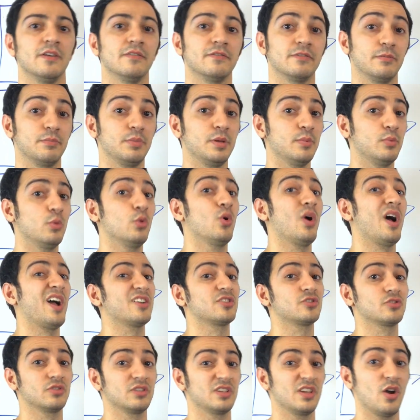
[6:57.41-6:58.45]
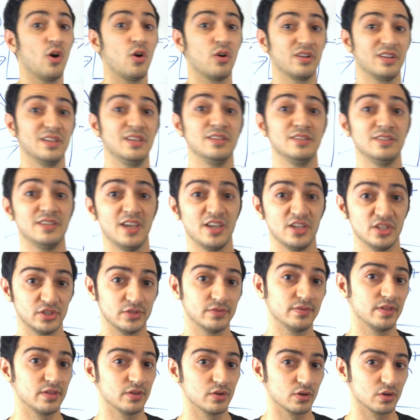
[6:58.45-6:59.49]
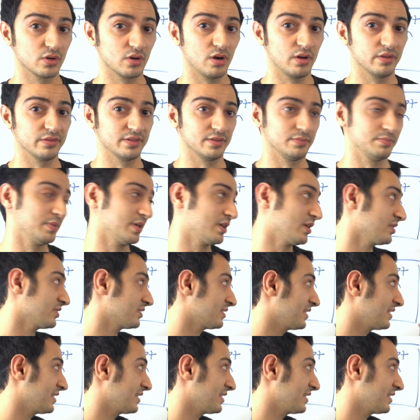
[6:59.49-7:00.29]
for people who actually are engaged with your content, because